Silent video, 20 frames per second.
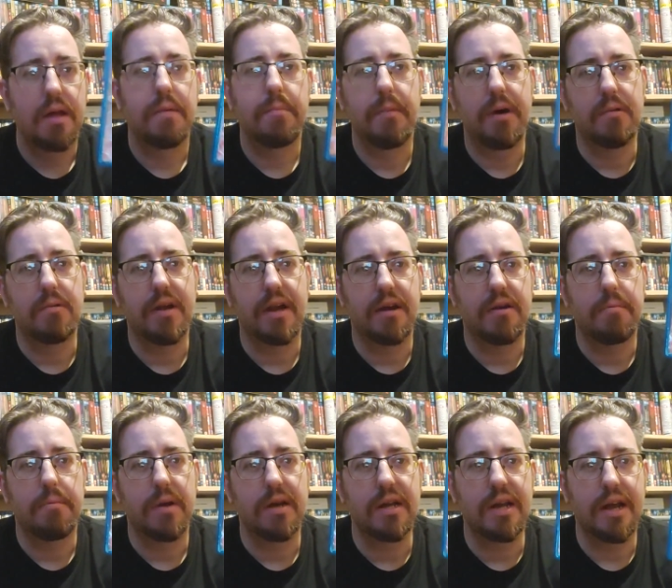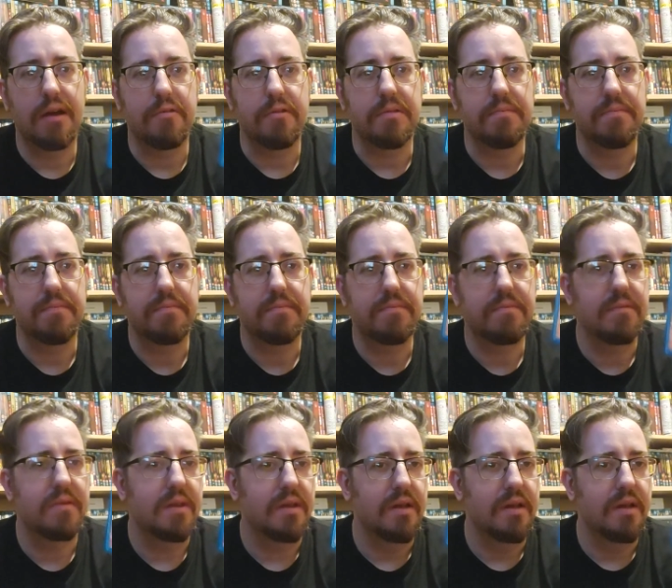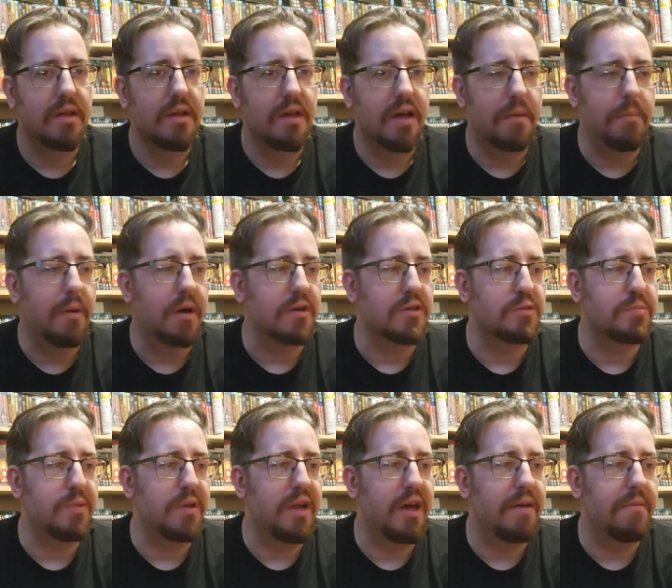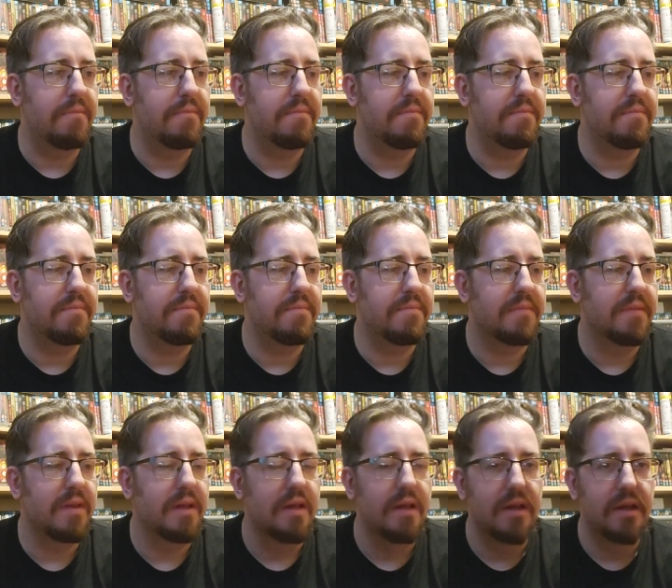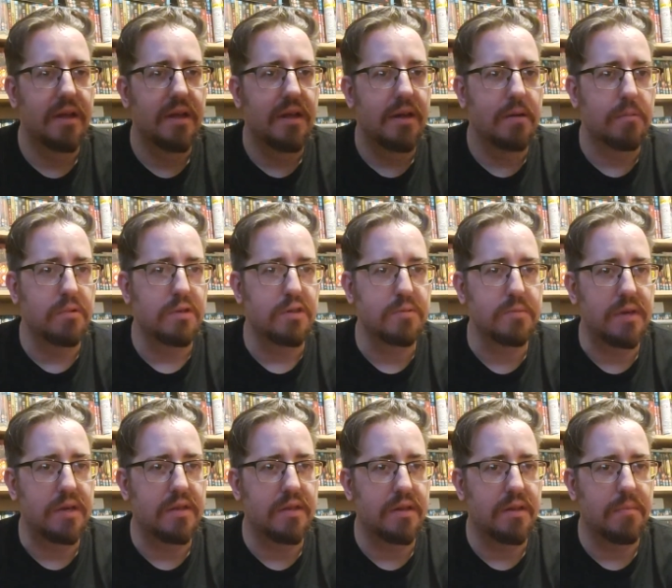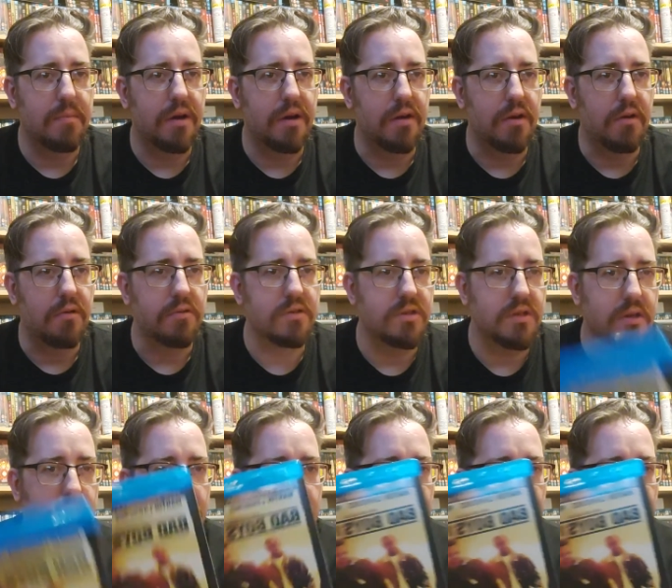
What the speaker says: Mike Lowry and Marcus Burnett, Will Smith, Martin Lawrence.